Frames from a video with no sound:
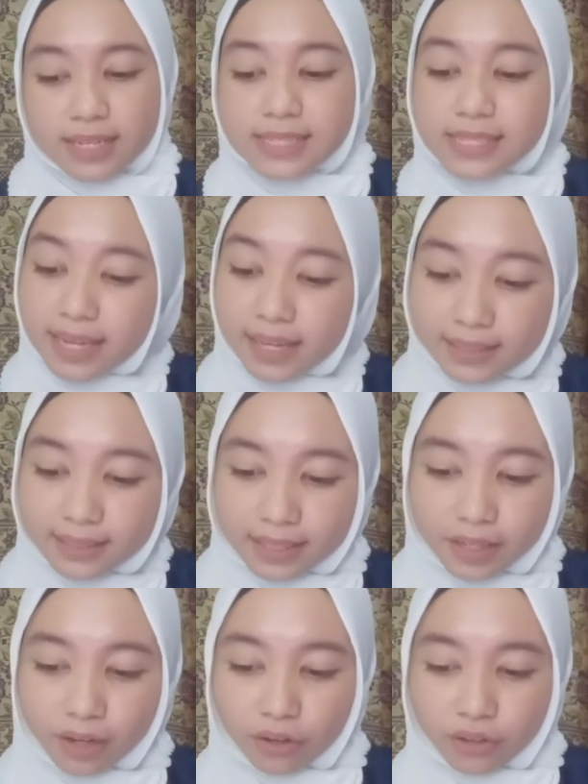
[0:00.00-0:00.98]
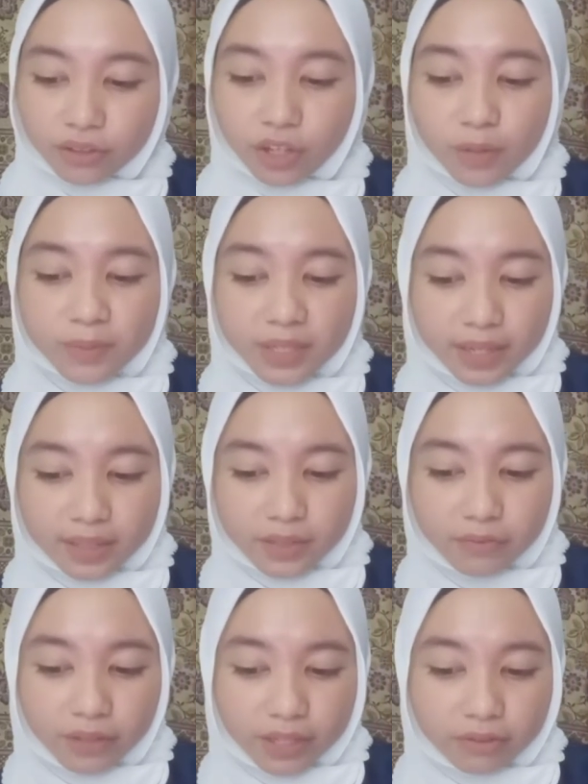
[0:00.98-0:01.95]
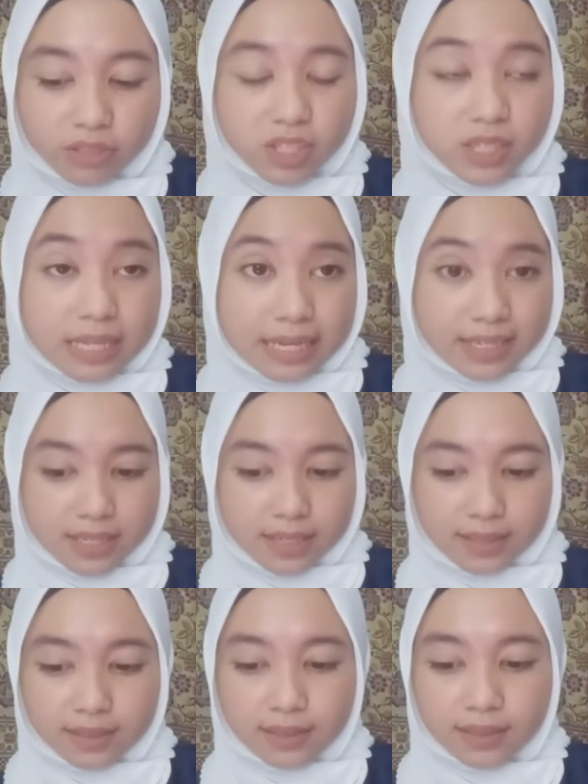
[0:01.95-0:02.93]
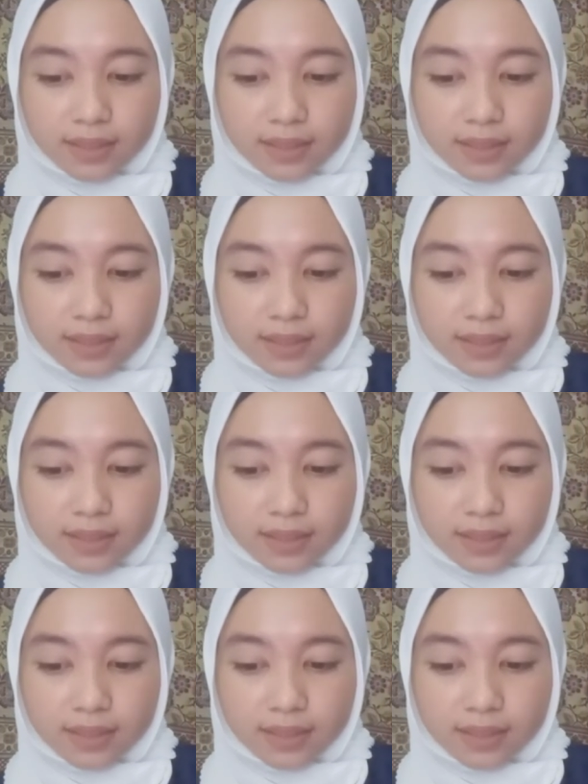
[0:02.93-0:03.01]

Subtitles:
CLT or communicative language teaching